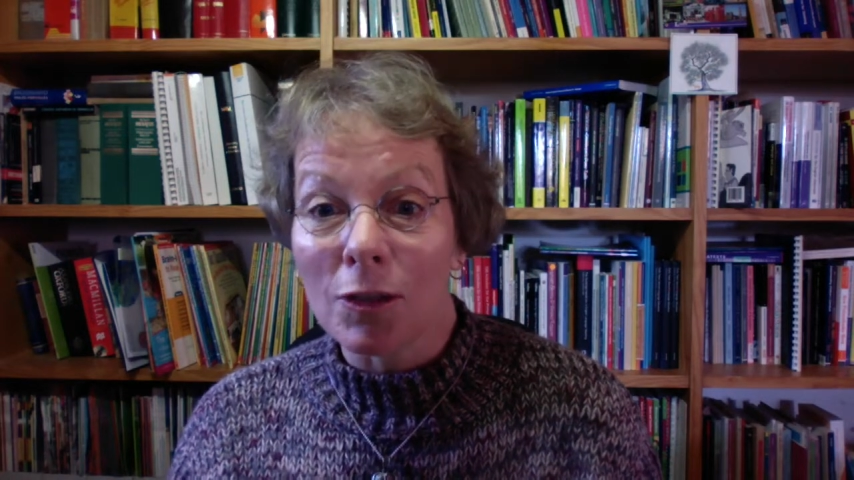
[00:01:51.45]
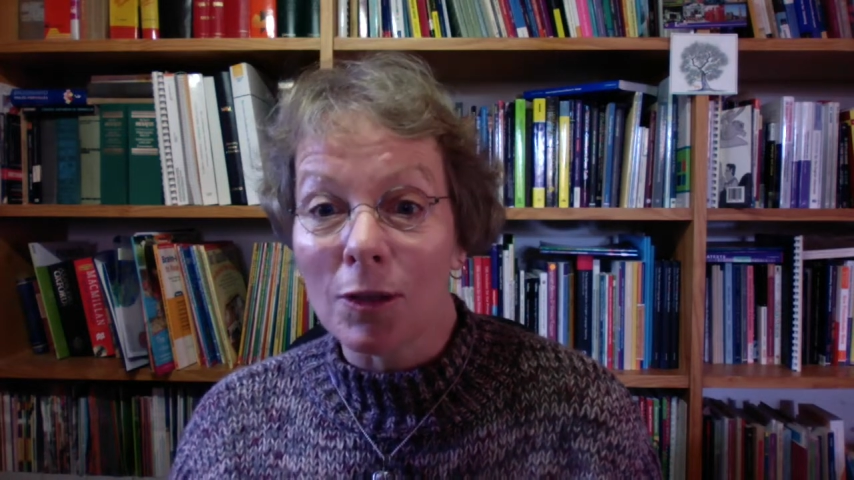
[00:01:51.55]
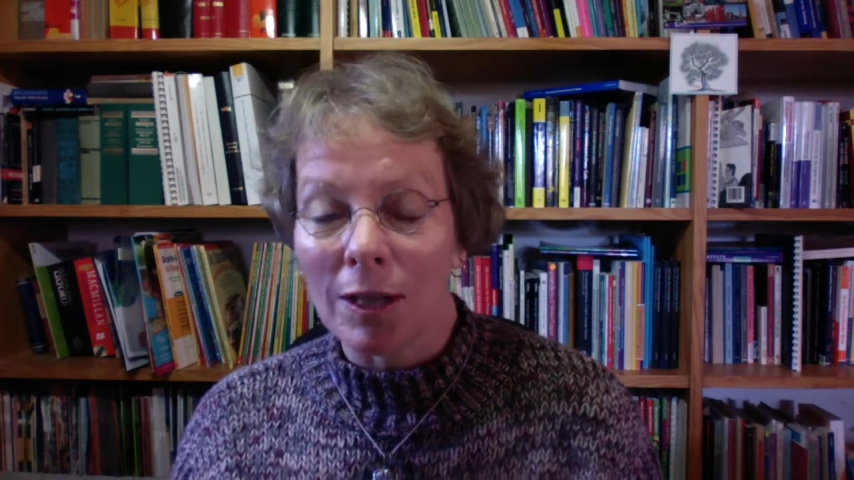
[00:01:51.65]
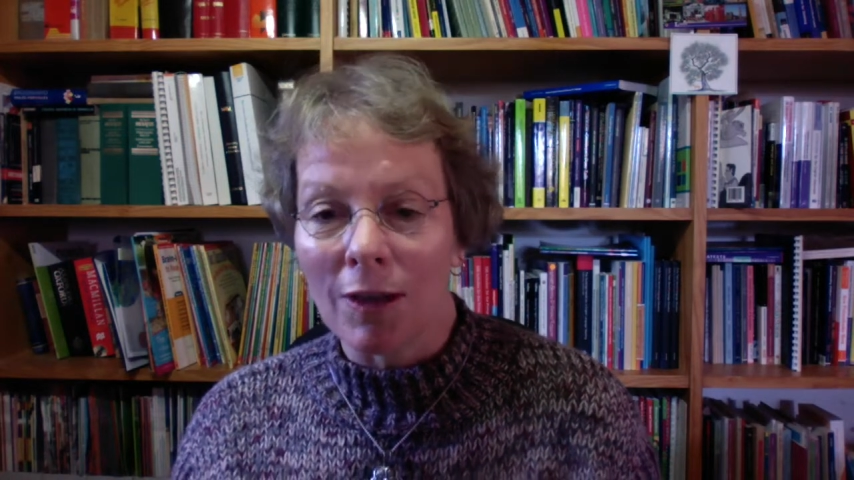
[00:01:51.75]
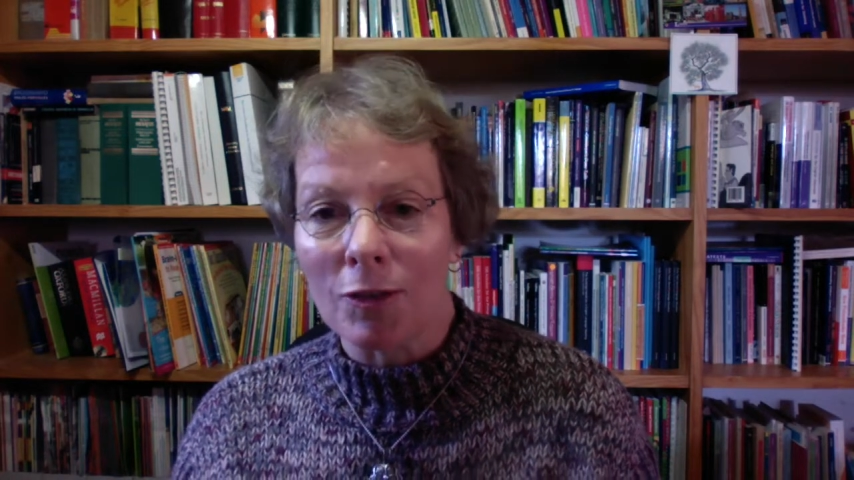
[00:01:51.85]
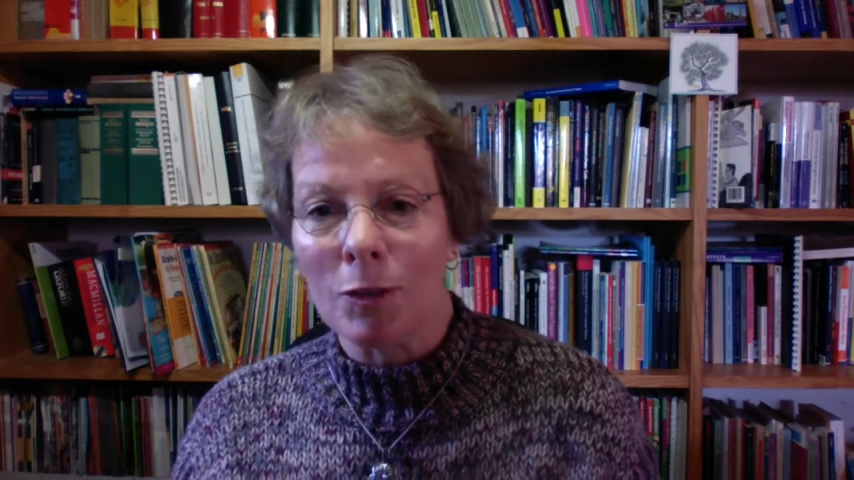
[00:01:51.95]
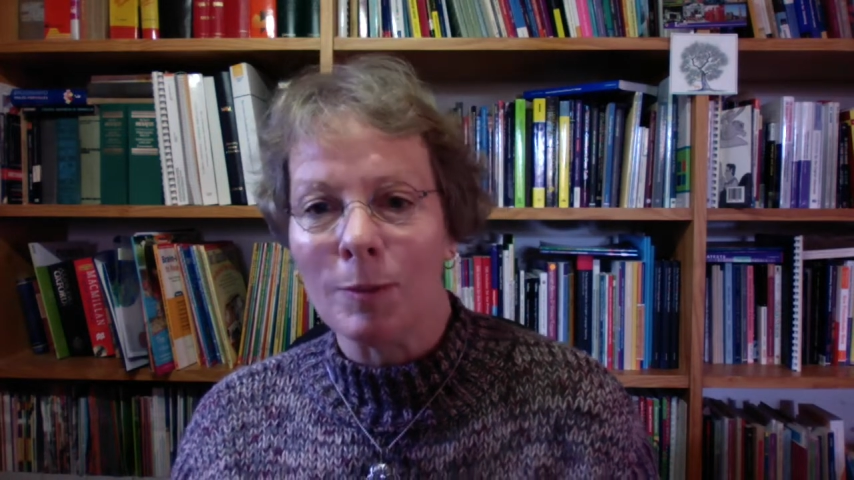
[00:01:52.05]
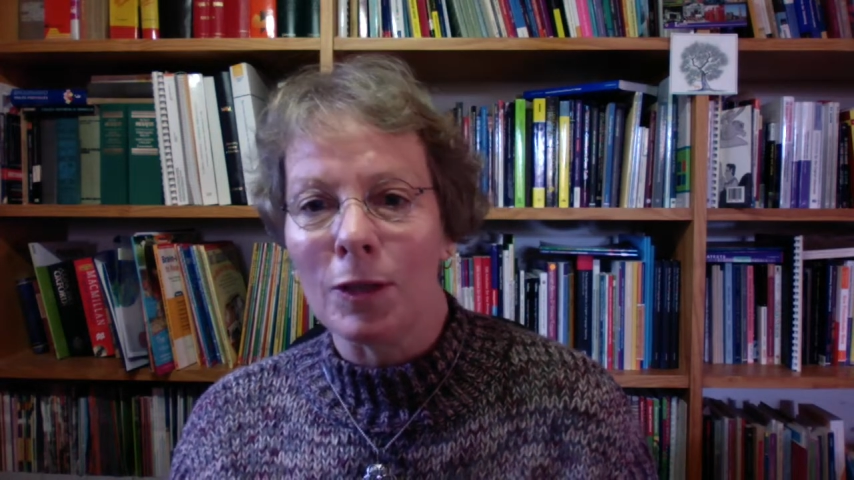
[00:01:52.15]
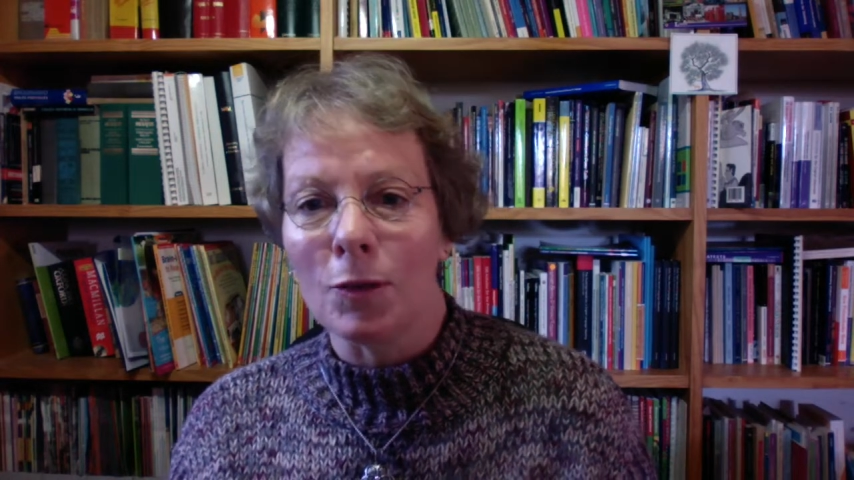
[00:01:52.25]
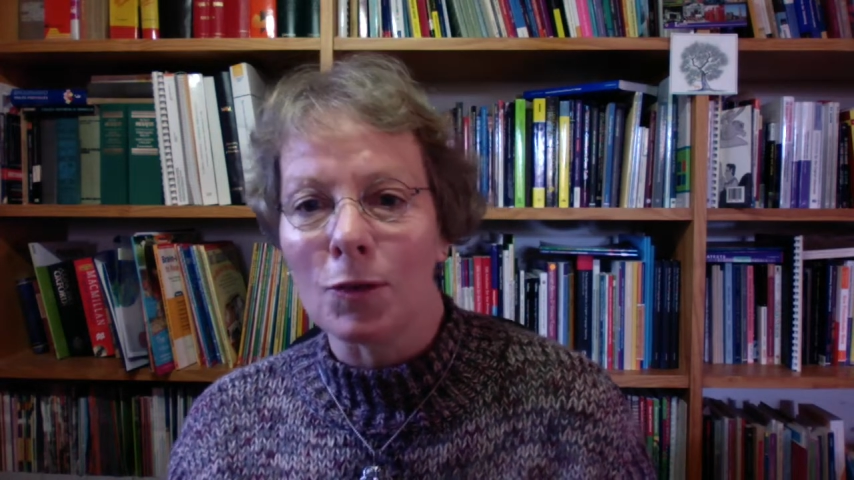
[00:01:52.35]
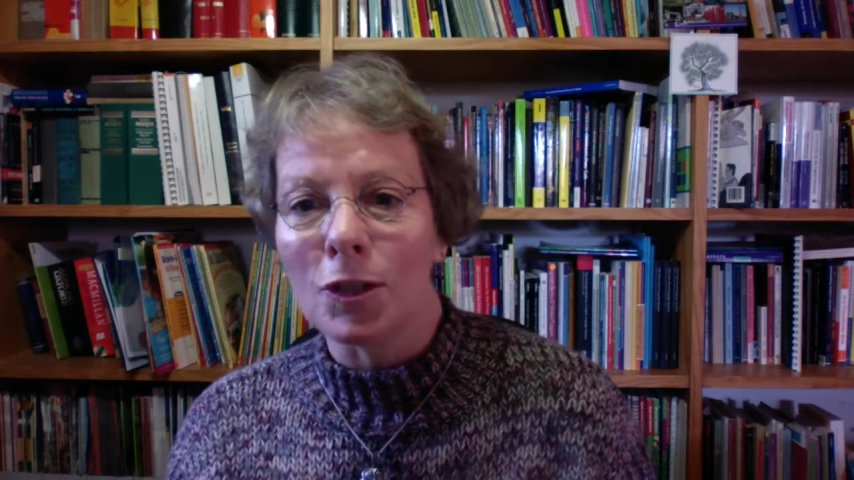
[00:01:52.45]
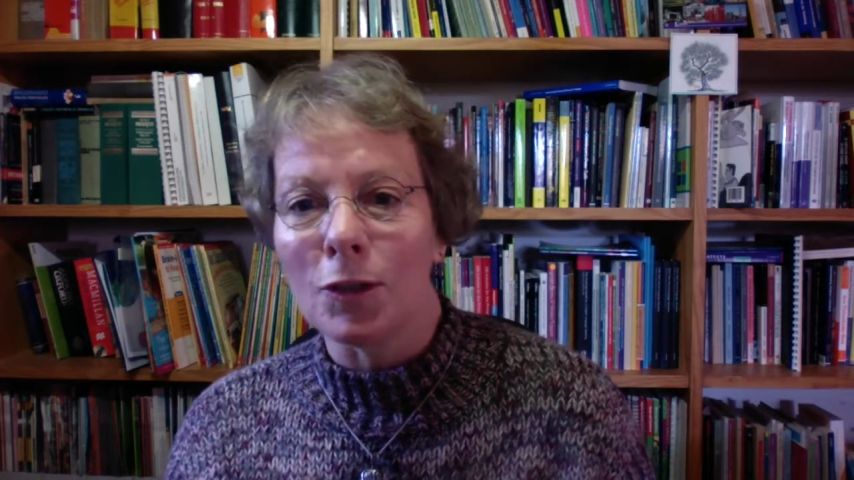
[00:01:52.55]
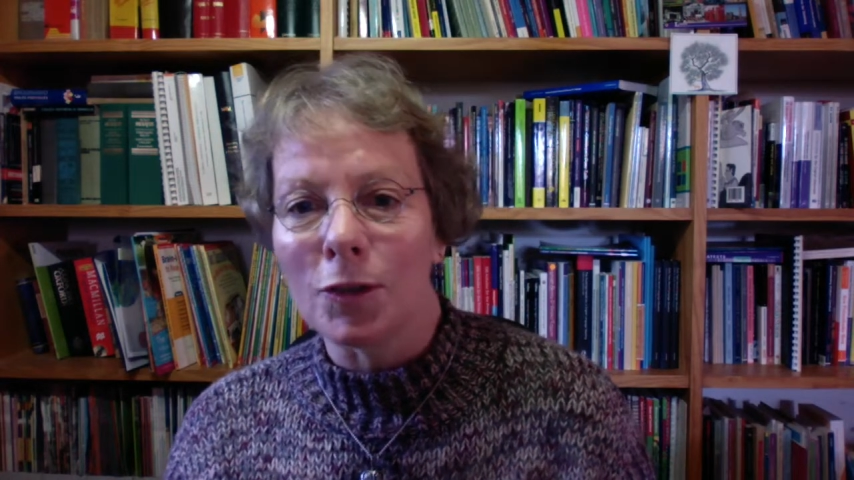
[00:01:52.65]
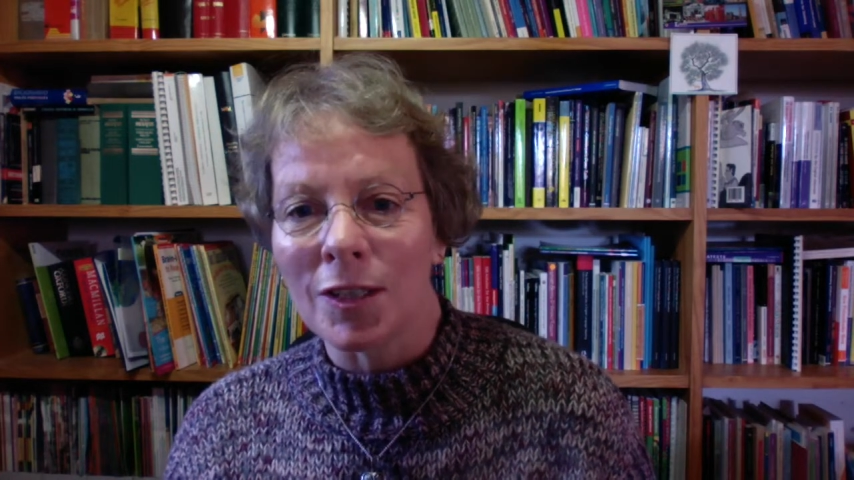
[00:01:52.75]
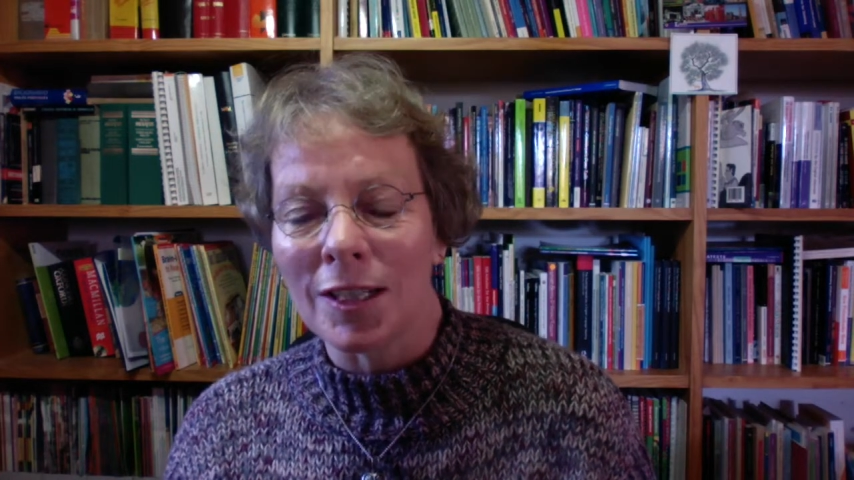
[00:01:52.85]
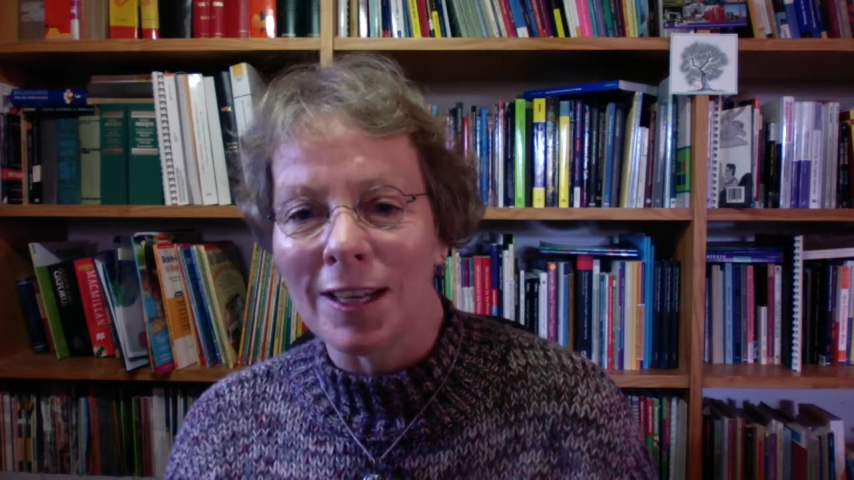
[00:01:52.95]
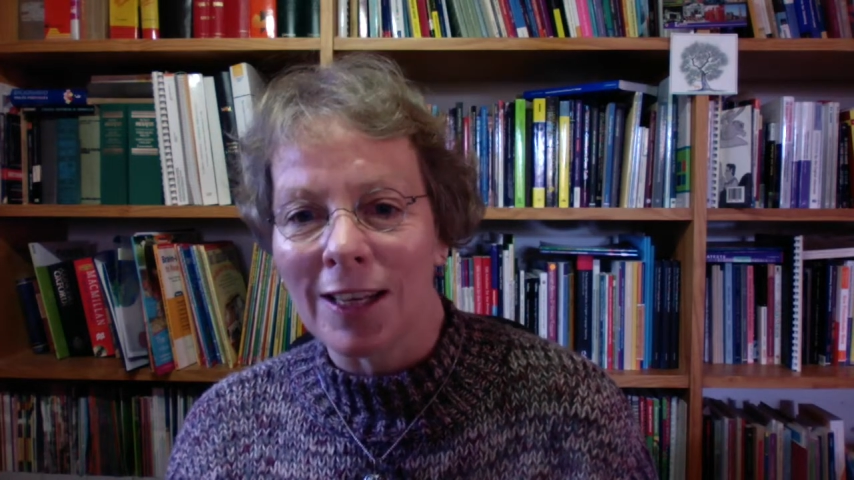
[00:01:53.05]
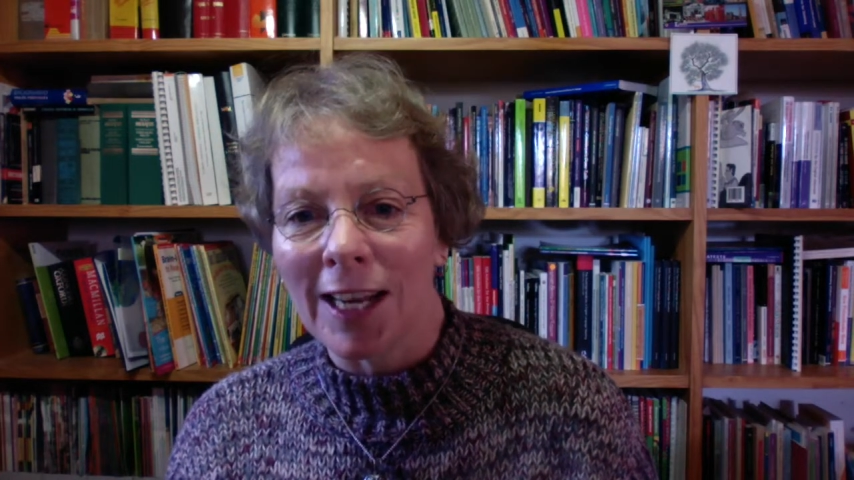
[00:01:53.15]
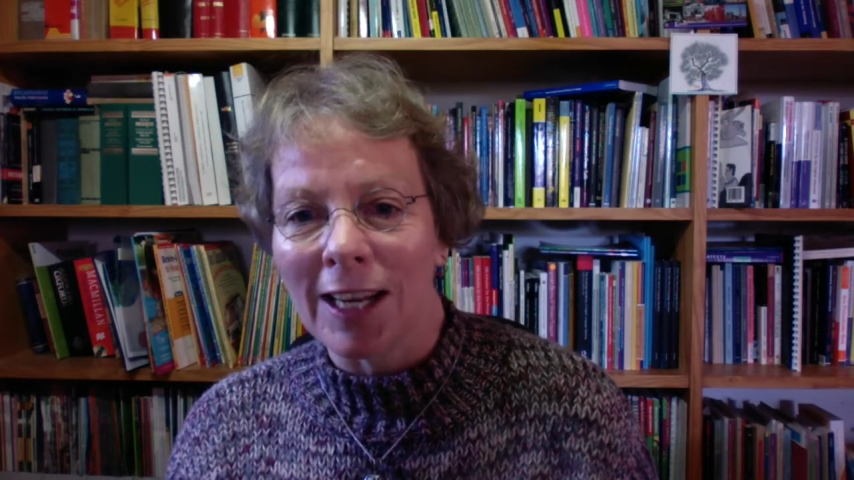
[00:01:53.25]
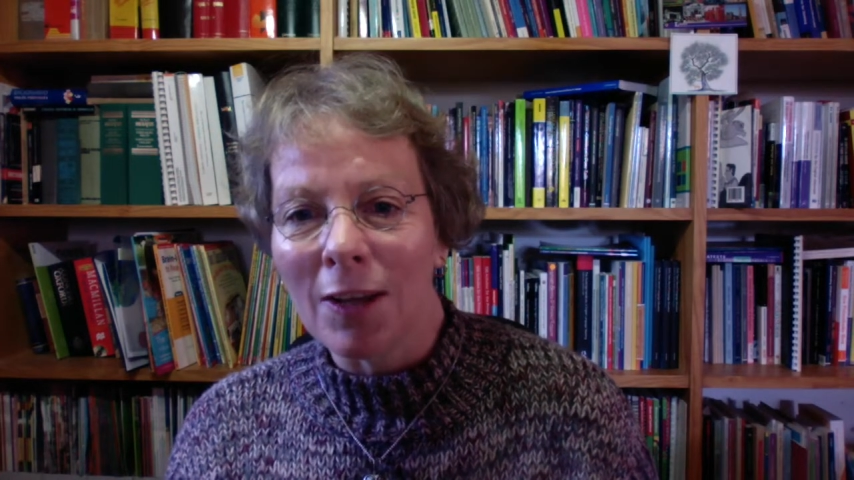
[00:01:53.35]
classroom and your children's learning